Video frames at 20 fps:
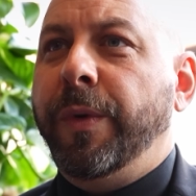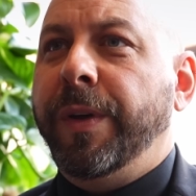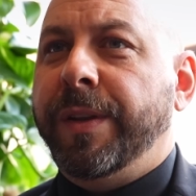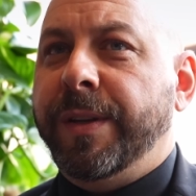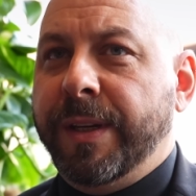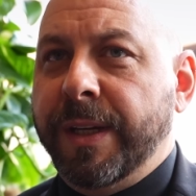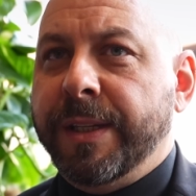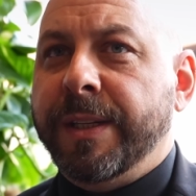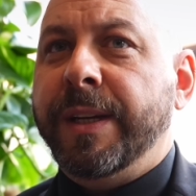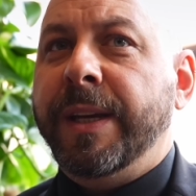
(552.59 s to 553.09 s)

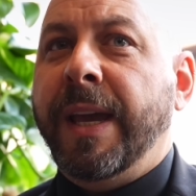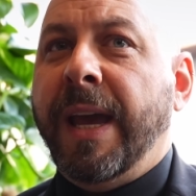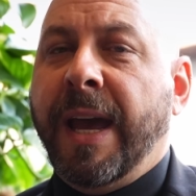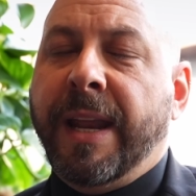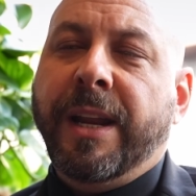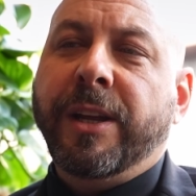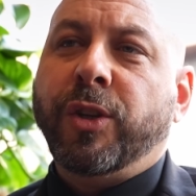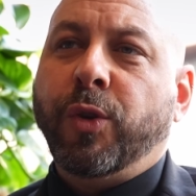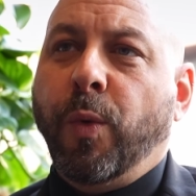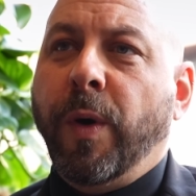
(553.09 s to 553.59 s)
with Disney
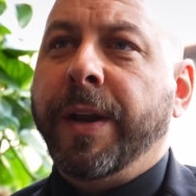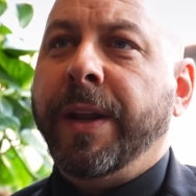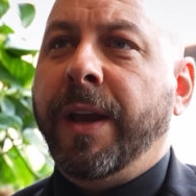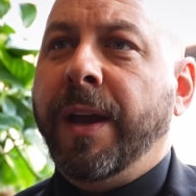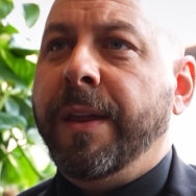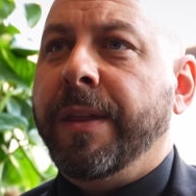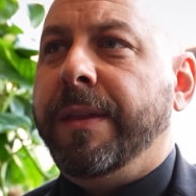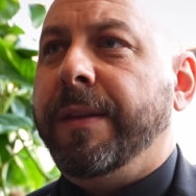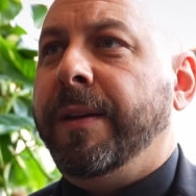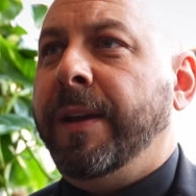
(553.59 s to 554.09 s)
and at
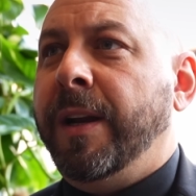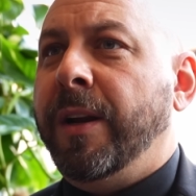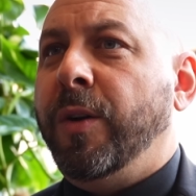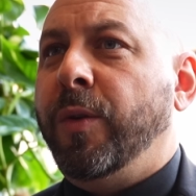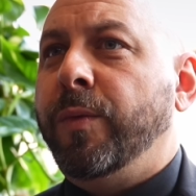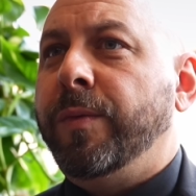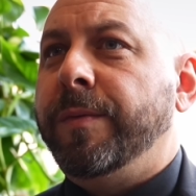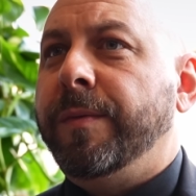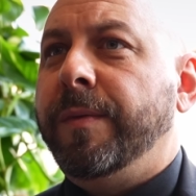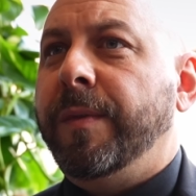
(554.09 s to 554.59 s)
20th,
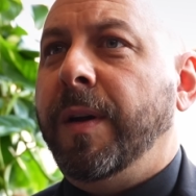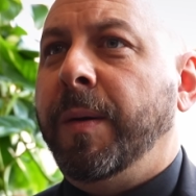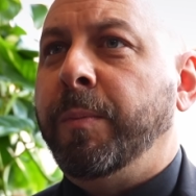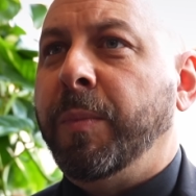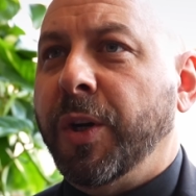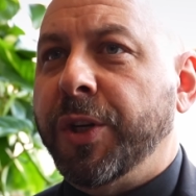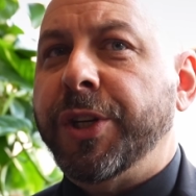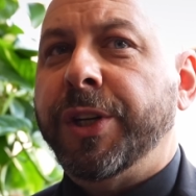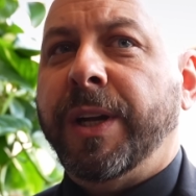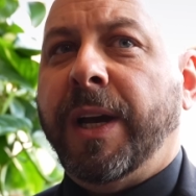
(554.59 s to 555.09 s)

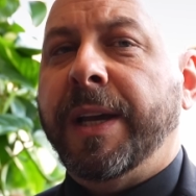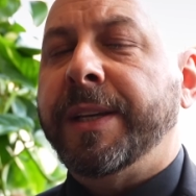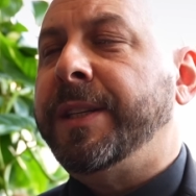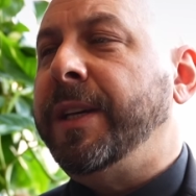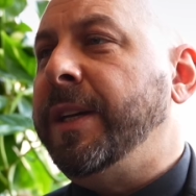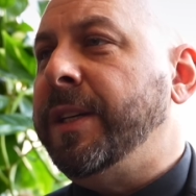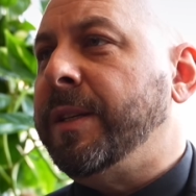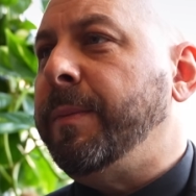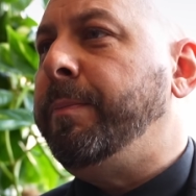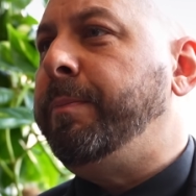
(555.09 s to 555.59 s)

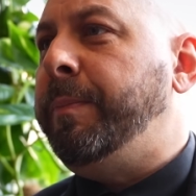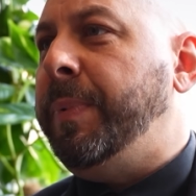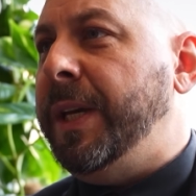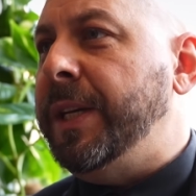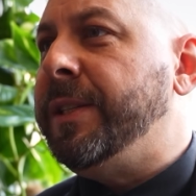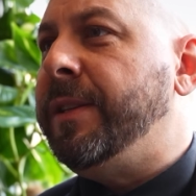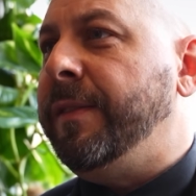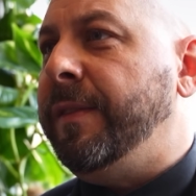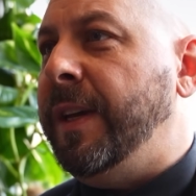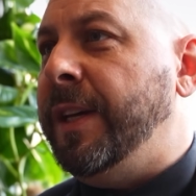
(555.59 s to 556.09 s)
merchandising
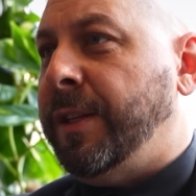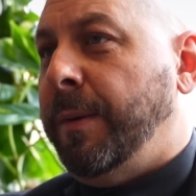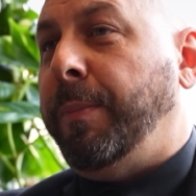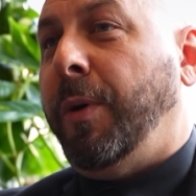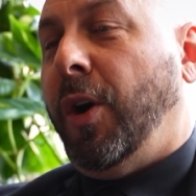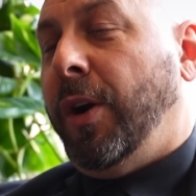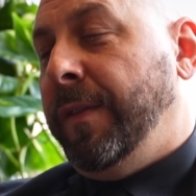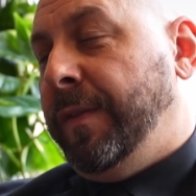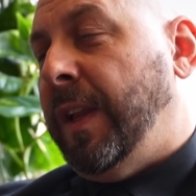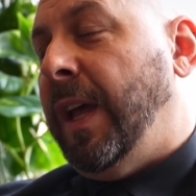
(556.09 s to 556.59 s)
is a
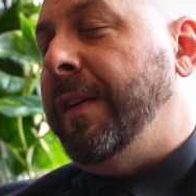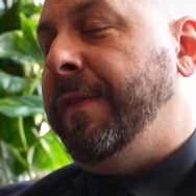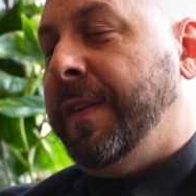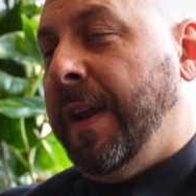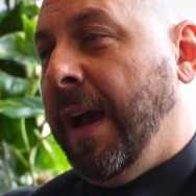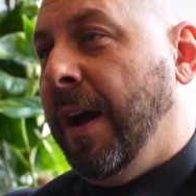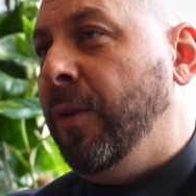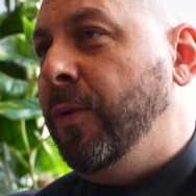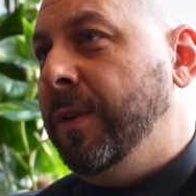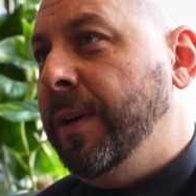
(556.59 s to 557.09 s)
part of life
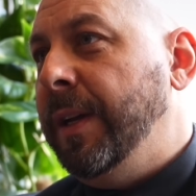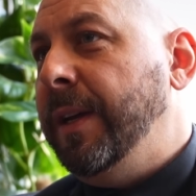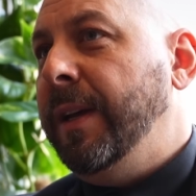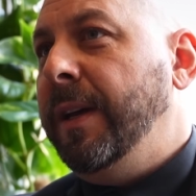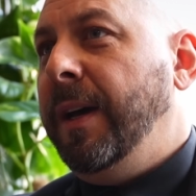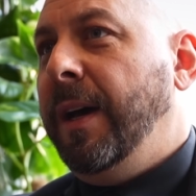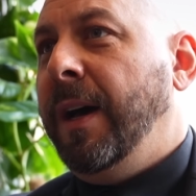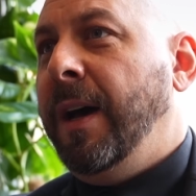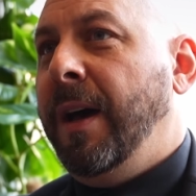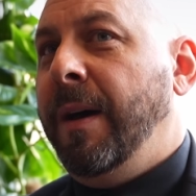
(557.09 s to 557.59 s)
now,
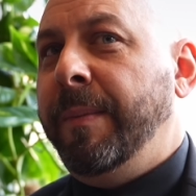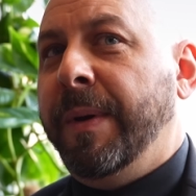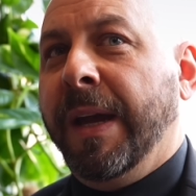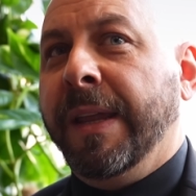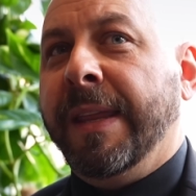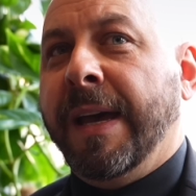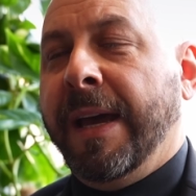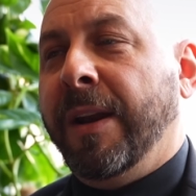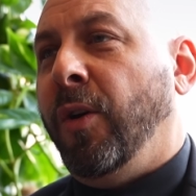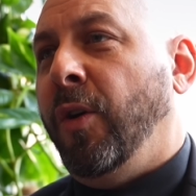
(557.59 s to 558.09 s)

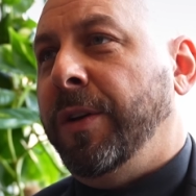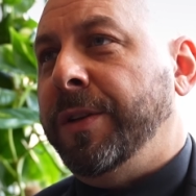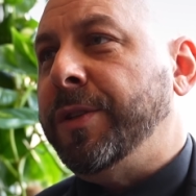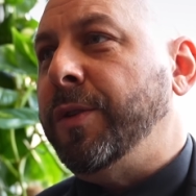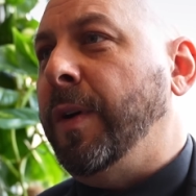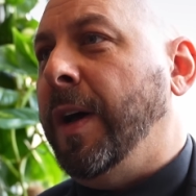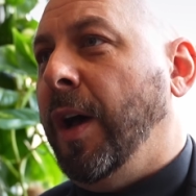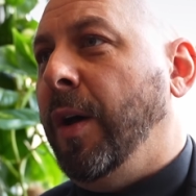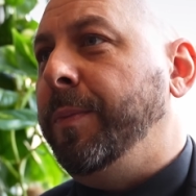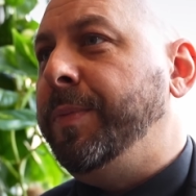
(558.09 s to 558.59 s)
and that
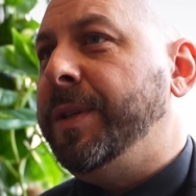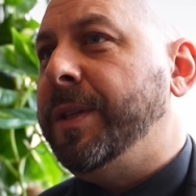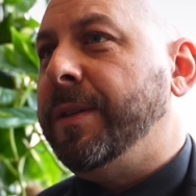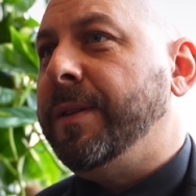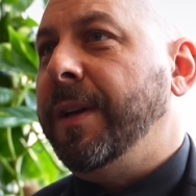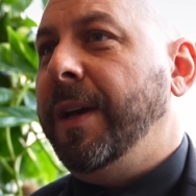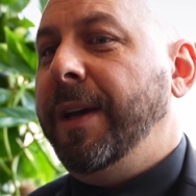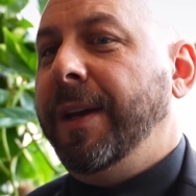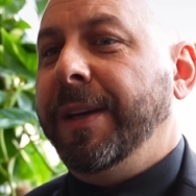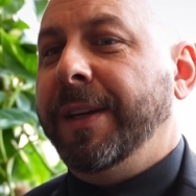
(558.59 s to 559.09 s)
also
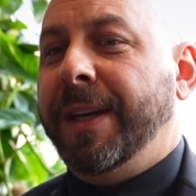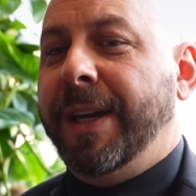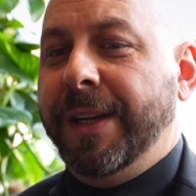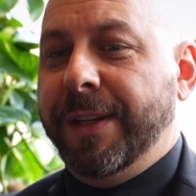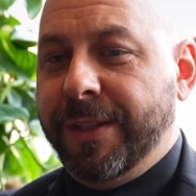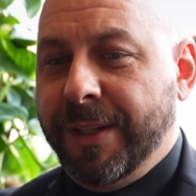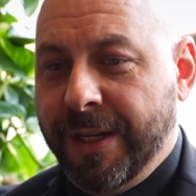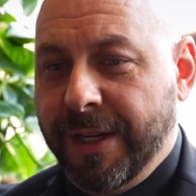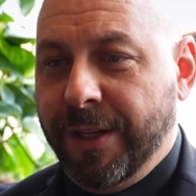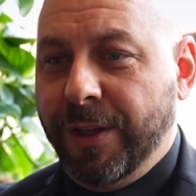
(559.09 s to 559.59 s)
helps
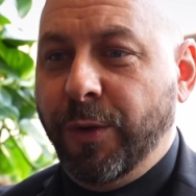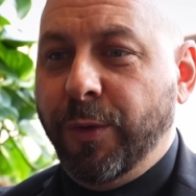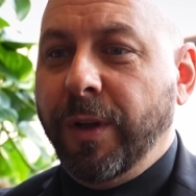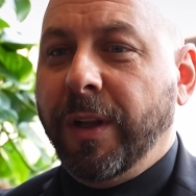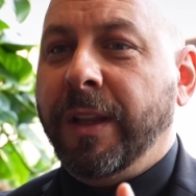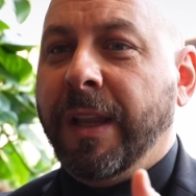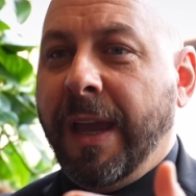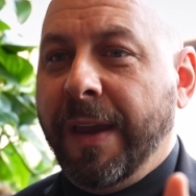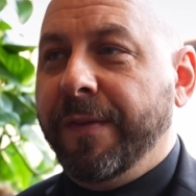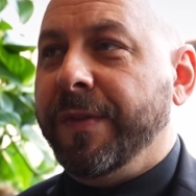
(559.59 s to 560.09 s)
continue
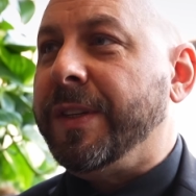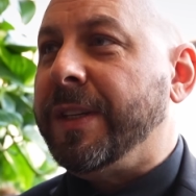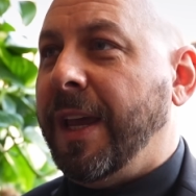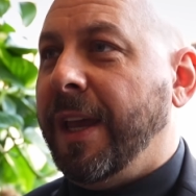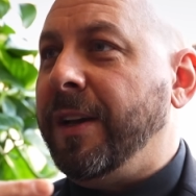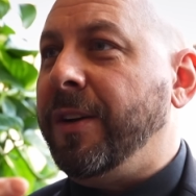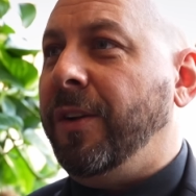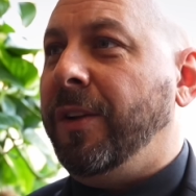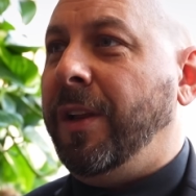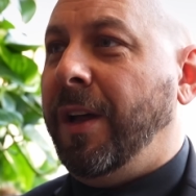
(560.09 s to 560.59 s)
the life
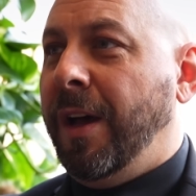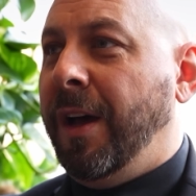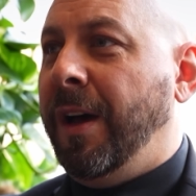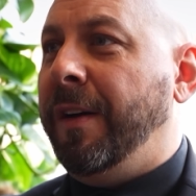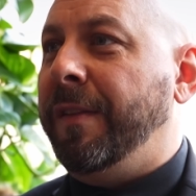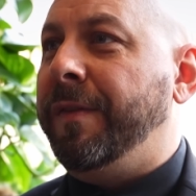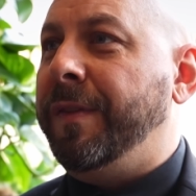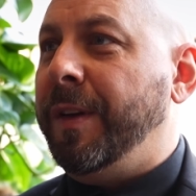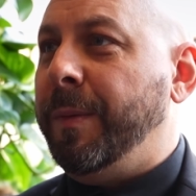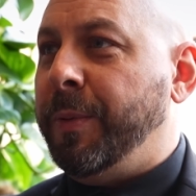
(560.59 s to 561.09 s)
cycle
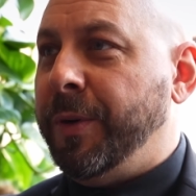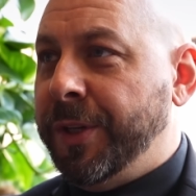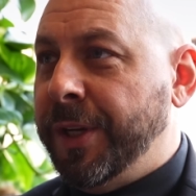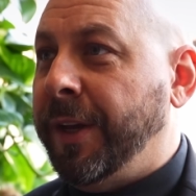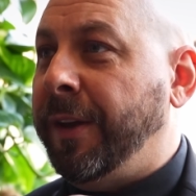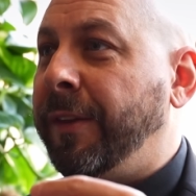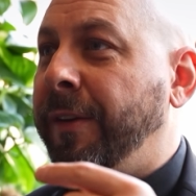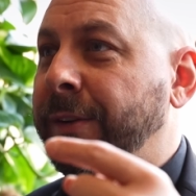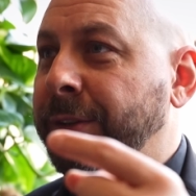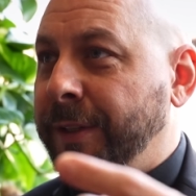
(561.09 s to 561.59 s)
of the
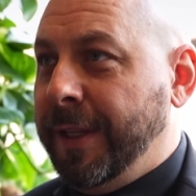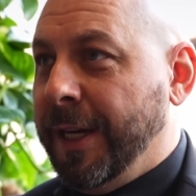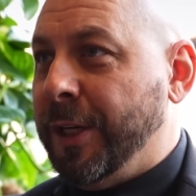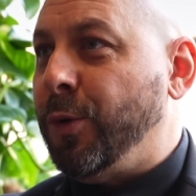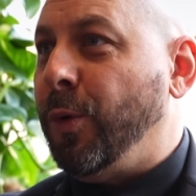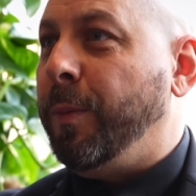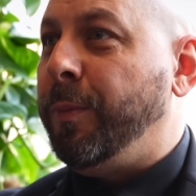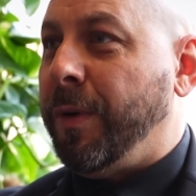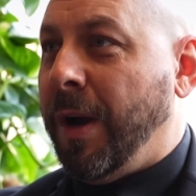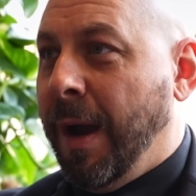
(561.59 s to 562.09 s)
particular
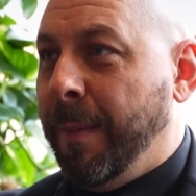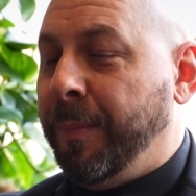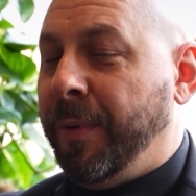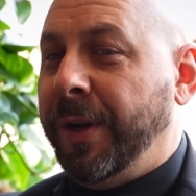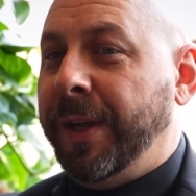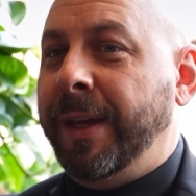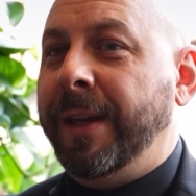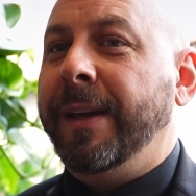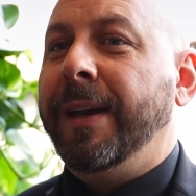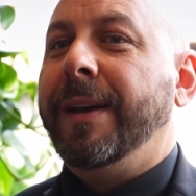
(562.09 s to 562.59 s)
intellectual
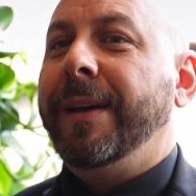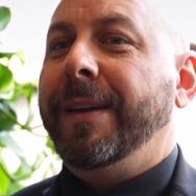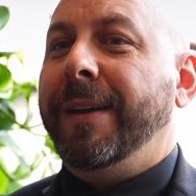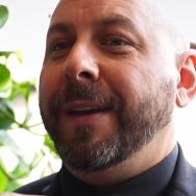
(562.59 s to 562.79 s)
property.